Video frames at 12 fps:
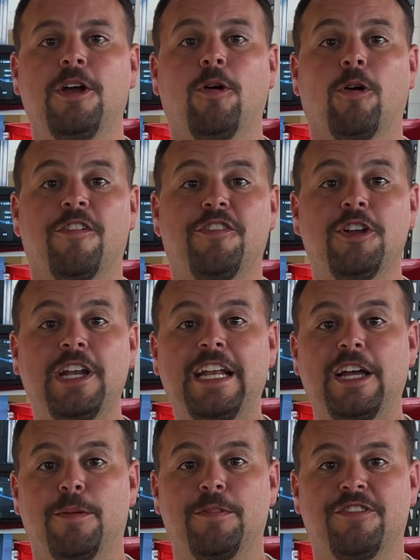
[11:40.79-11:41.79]
or if you need
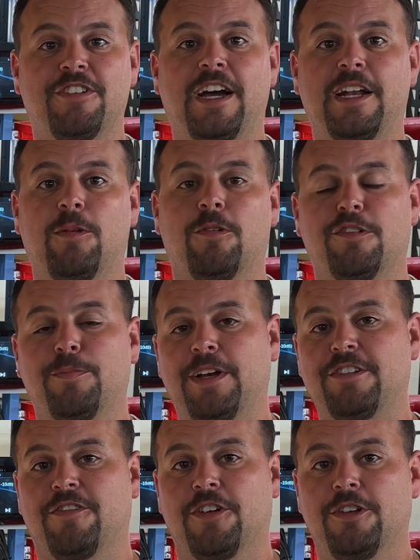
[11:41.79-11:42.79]
help deciding what's
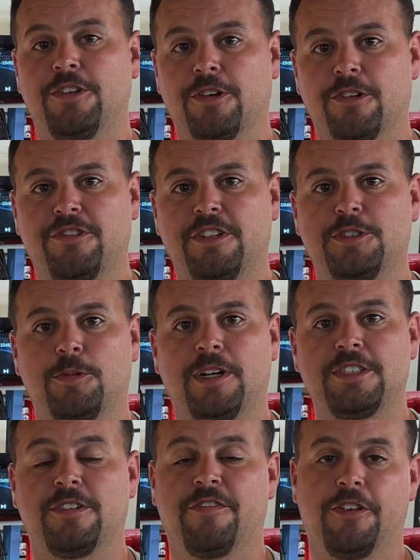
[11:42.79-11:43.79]
best for your
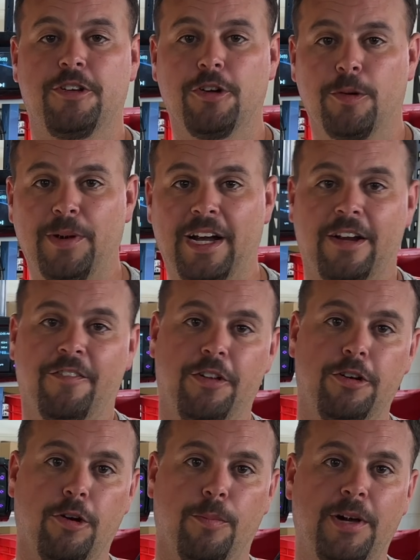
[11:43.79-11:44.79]
situation, for your bike, for
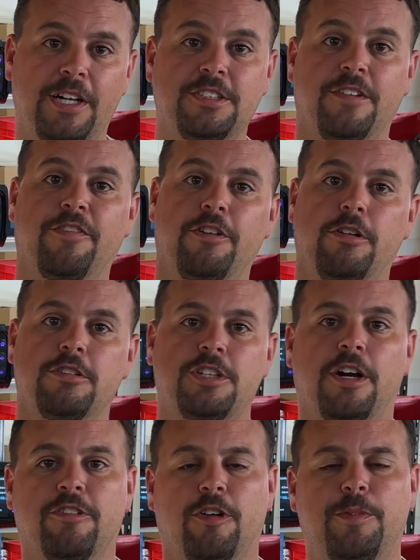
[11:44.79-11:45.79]
your budget, for your
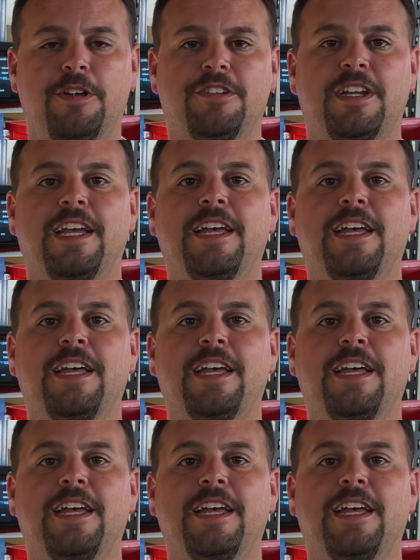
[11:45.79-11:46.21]
genre of music,